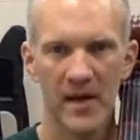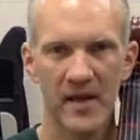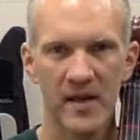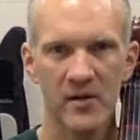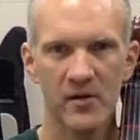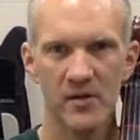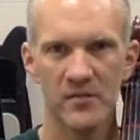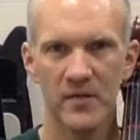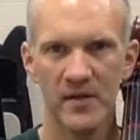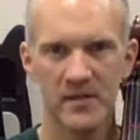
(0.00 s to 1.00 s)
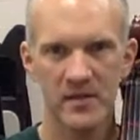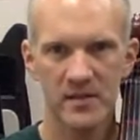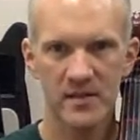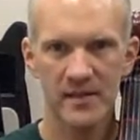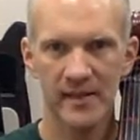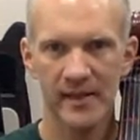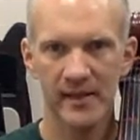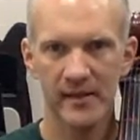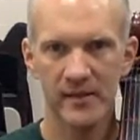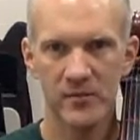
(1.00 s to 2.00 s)
My hair is facing
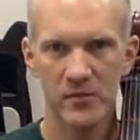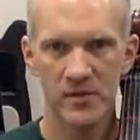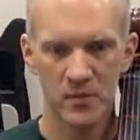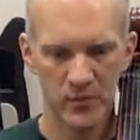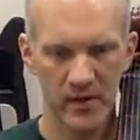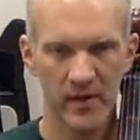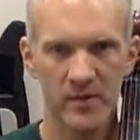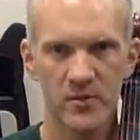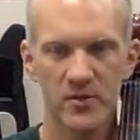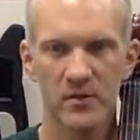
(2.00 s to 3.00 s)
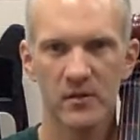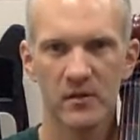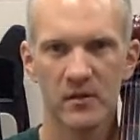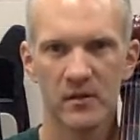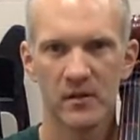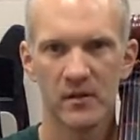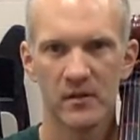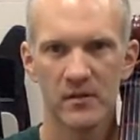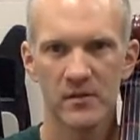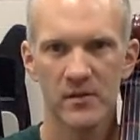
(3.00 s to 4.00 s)
slightly towards the bridge.
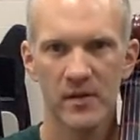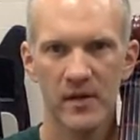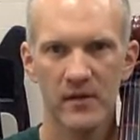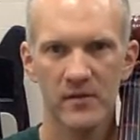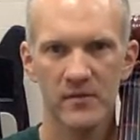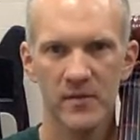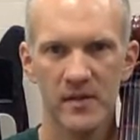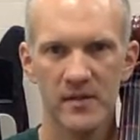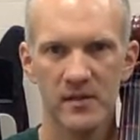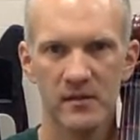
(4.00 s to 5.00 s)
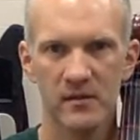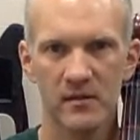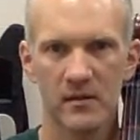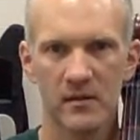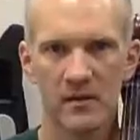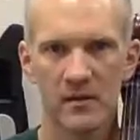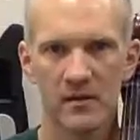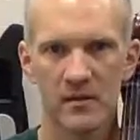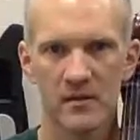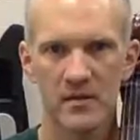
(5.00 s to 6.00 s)
So the hair is facing
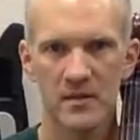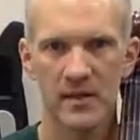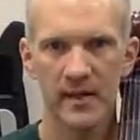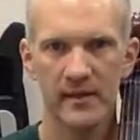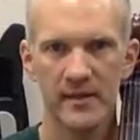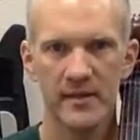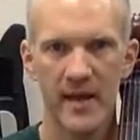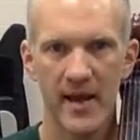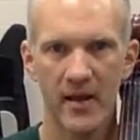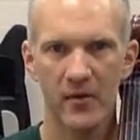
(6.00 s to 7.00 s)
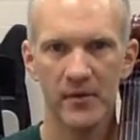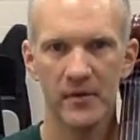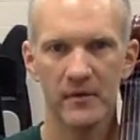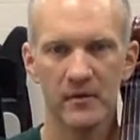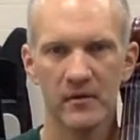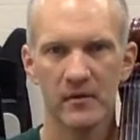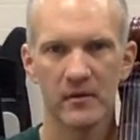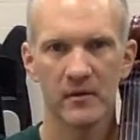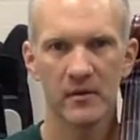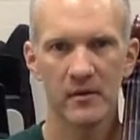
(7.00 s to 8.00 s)
slightly down.
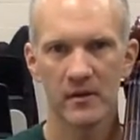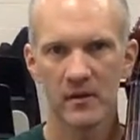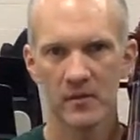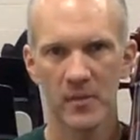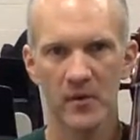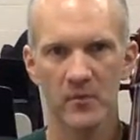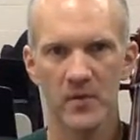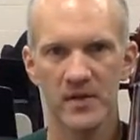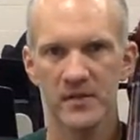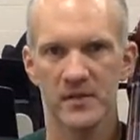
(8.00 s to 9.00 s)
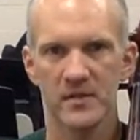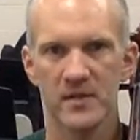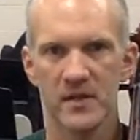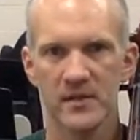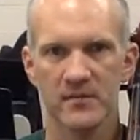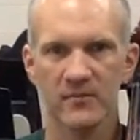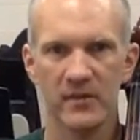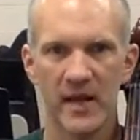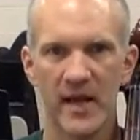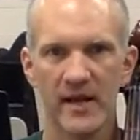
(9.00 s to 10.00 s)
My wrist is nice
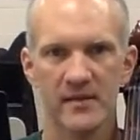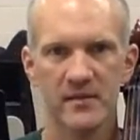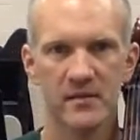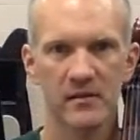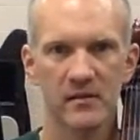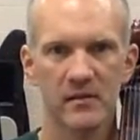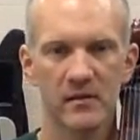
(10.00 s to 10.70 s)
and flat.